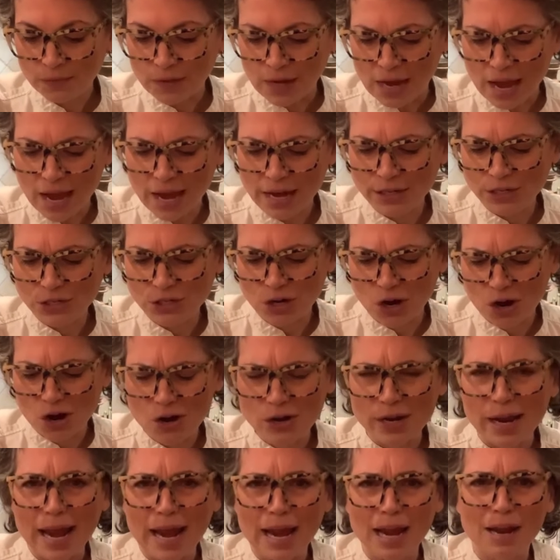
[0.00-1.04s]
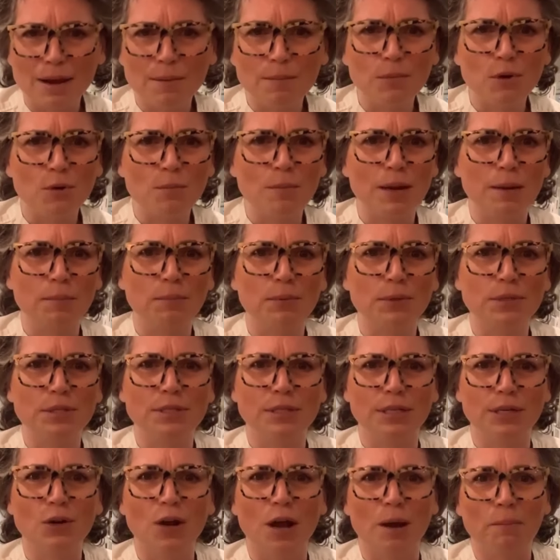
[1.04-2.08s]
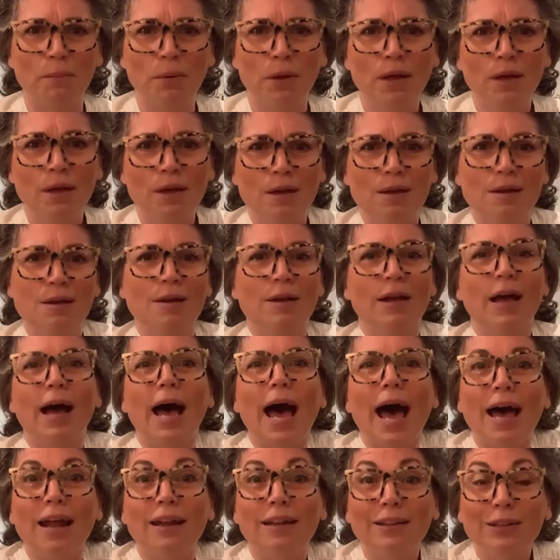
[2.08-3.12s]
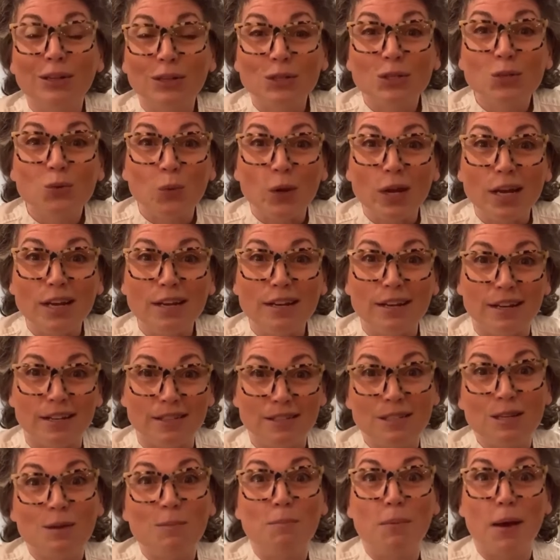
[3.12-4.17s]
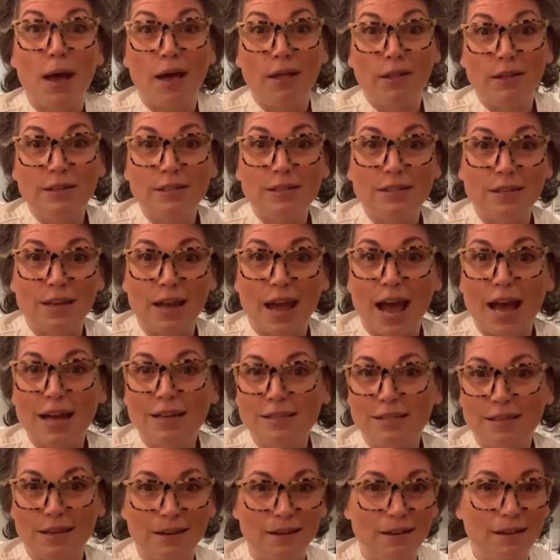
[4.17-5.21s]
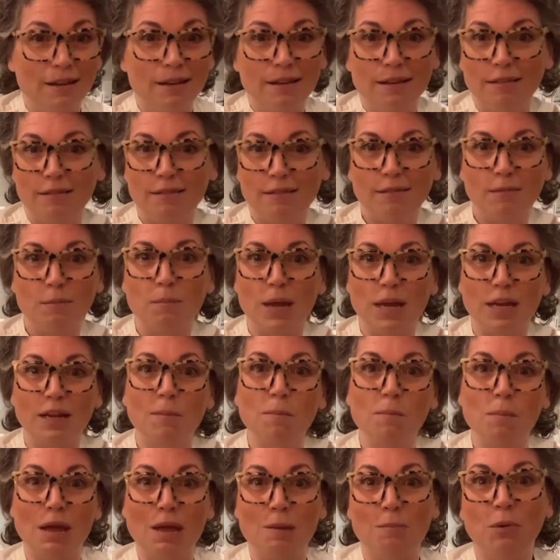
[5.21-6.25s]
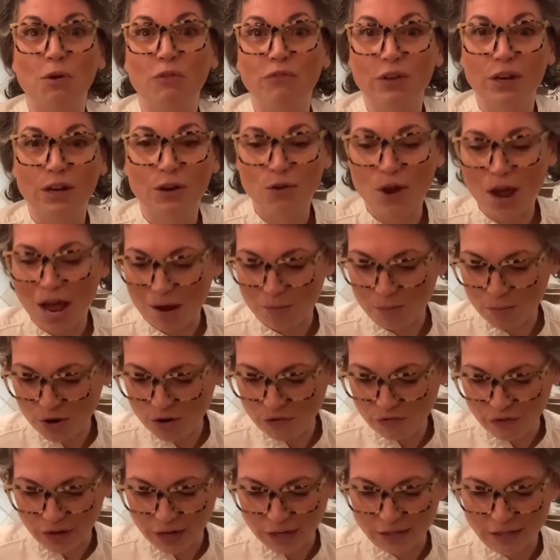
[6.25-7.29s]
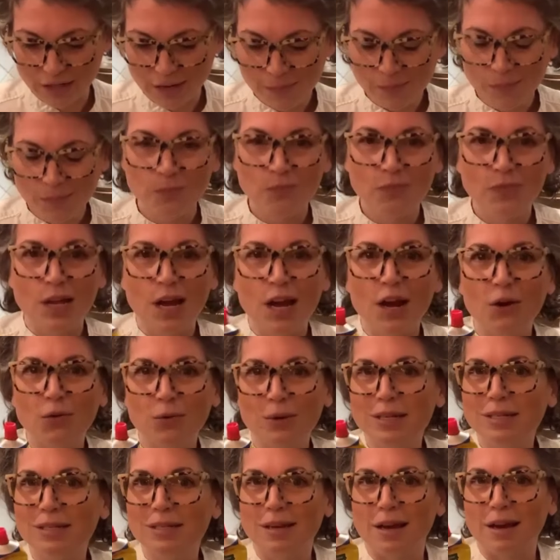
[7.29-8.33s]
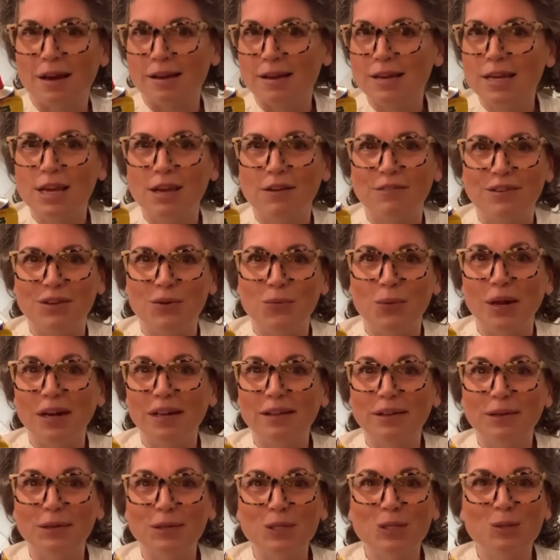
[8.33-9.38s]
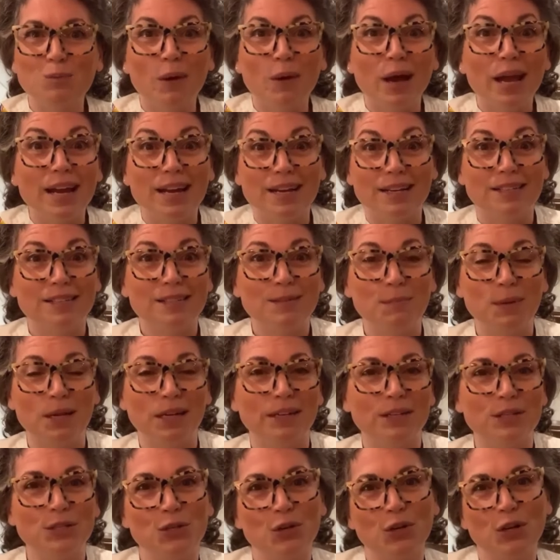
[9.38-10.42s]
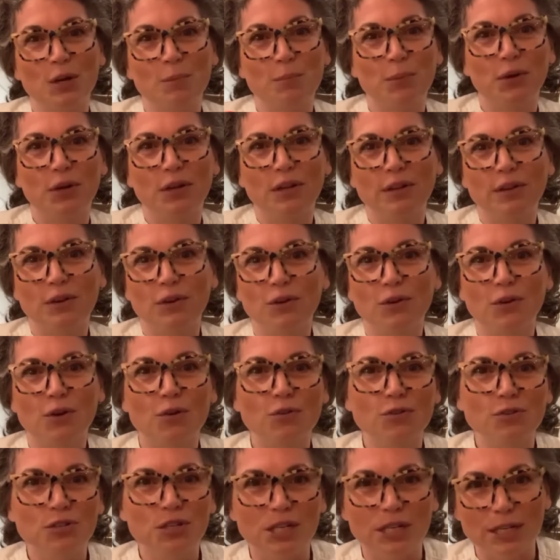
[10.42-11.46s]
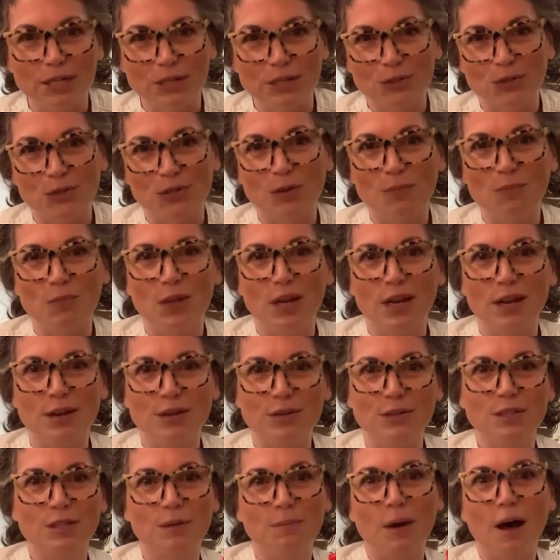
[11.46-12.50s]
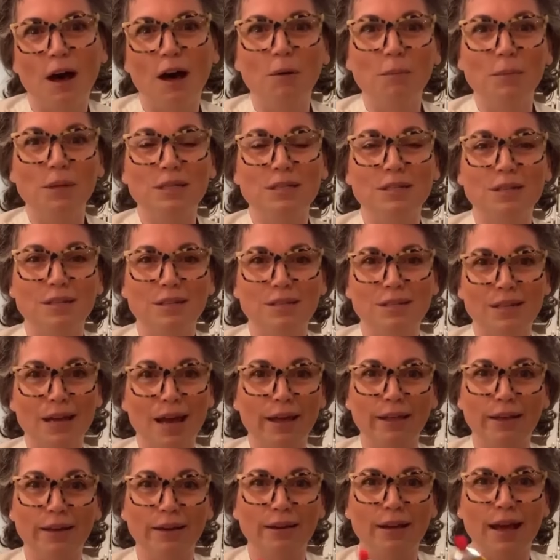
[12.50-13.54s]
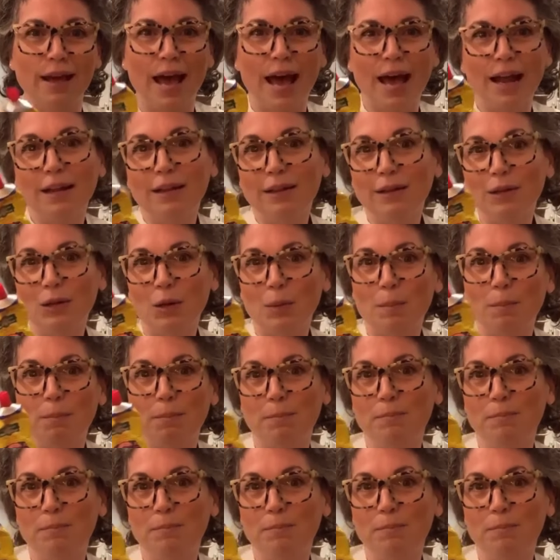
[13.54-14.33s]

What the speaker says: A dark amber maple syrup. Add a little sweetness to balance the acid. Make a maple vinaigrette, perfect. Harissa, if you want a little spice because you're gonna put a little goat cheese or something else, some almonds in the salad. Add a little